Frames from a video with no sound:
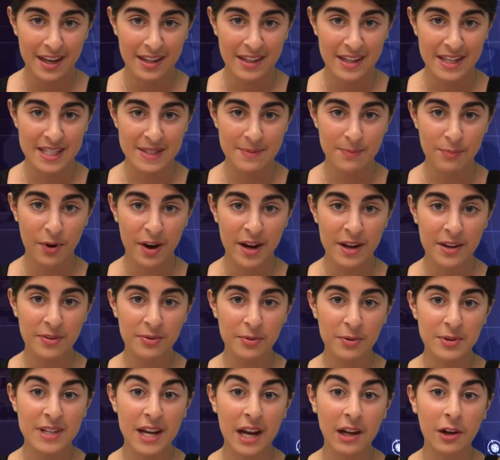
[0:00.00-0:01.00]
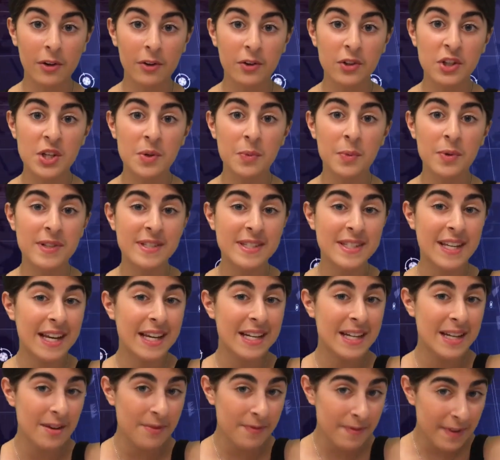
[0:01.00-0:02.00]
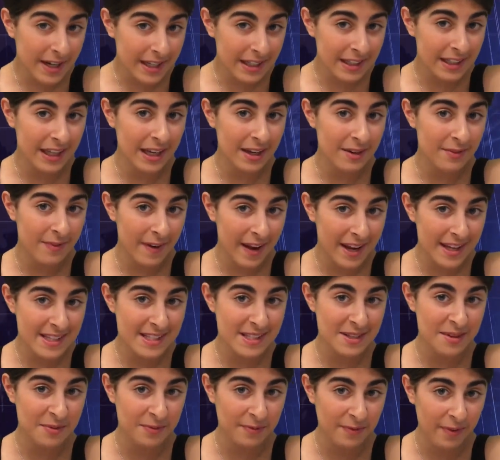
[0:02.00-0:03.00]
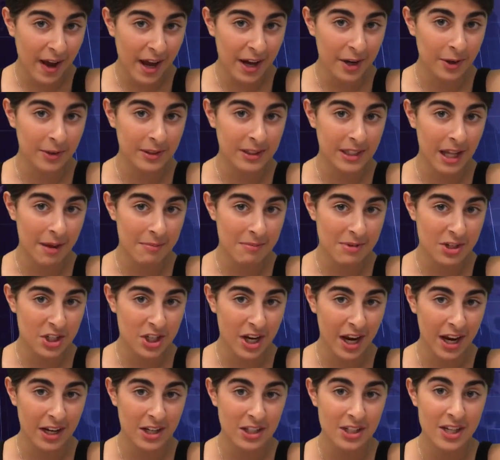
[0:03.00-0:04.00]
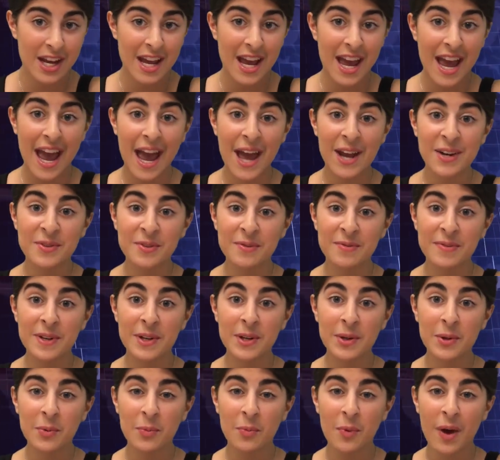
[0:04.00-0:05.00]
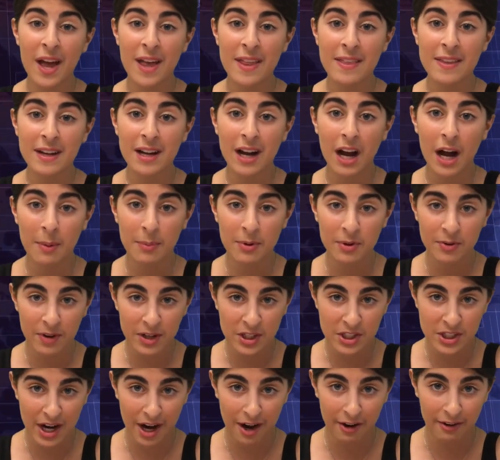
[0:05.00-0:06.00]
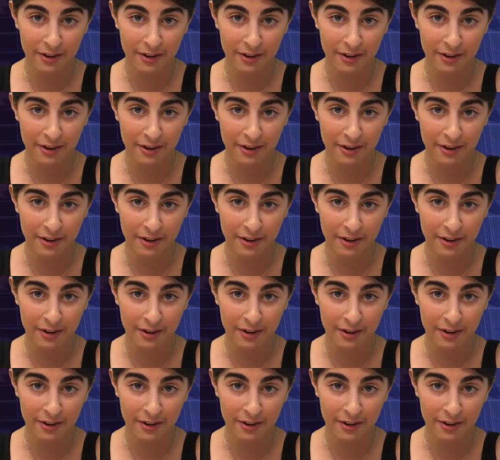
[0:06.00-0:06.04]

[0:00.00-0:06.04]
This breakthrough technology will significantly advance the fight on climate change and reveal where the carbon-rich